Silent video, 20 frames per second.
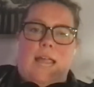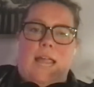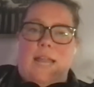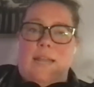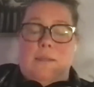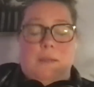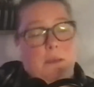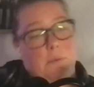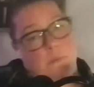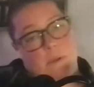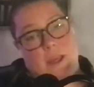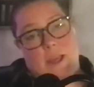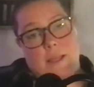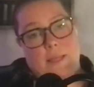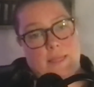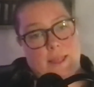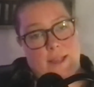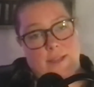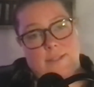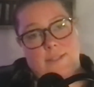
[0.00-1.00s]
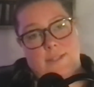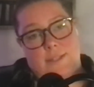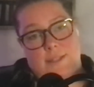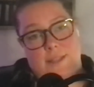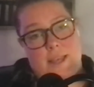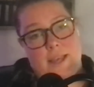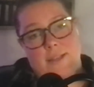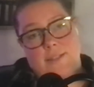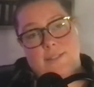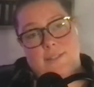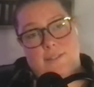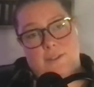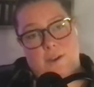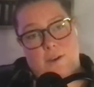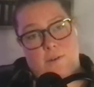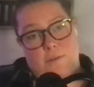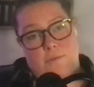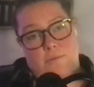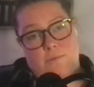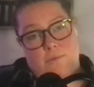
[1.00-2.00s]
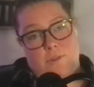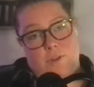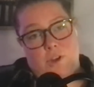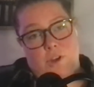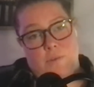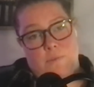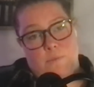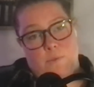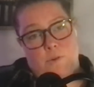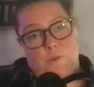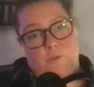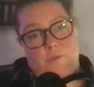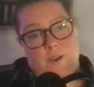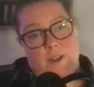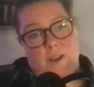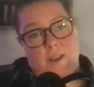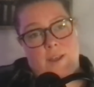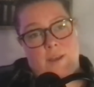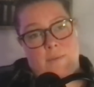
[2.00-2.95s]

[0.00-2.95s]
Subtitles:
And it led to this. So good move on